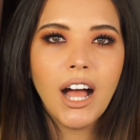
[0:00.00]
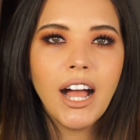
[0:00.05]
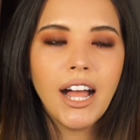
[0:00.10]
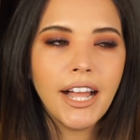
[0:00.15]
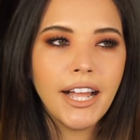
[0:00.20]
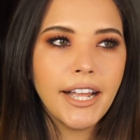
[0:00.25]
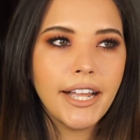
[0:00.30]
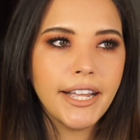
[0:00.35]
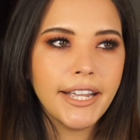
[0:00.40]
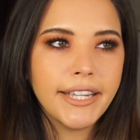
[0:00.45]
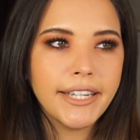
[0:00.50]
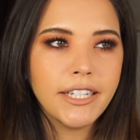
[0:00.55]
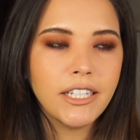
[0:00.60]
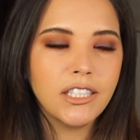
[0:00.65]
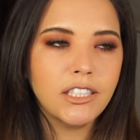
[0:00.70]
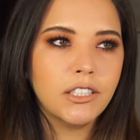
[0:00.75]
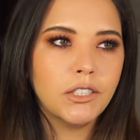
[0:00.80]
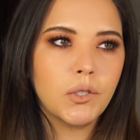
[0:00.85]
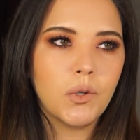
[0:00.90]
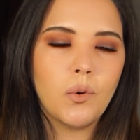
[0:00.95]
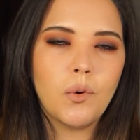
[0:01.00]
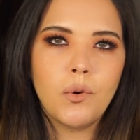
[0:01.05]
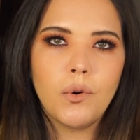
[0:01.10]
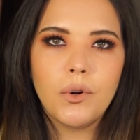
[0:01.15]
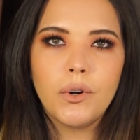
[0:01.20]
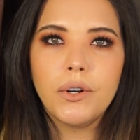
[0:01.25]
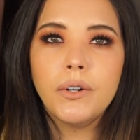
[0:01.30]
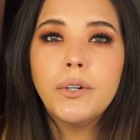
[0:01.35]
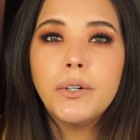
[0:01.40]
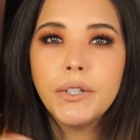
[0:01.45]
eyes
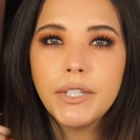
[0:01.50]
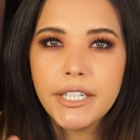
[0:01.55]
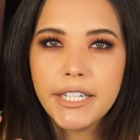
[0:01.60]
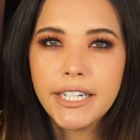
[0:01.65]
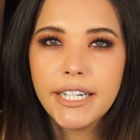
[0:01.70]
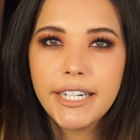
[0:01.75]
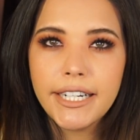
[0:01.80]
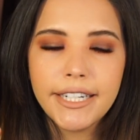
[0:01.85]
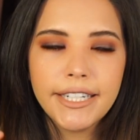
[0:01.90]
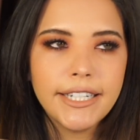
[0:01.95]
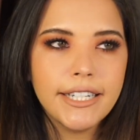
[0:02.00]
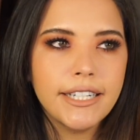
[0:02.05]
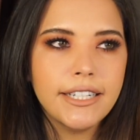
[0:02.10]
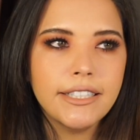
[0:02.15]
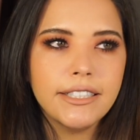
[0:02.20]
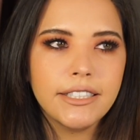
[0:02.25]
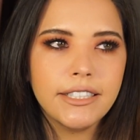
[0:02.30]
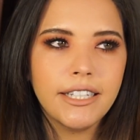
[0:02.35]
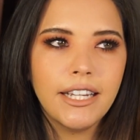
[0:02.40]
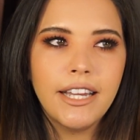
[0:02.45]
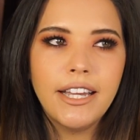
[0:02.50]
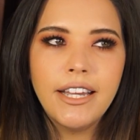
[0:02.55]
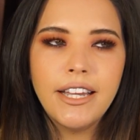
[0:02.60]
or hooded eyes,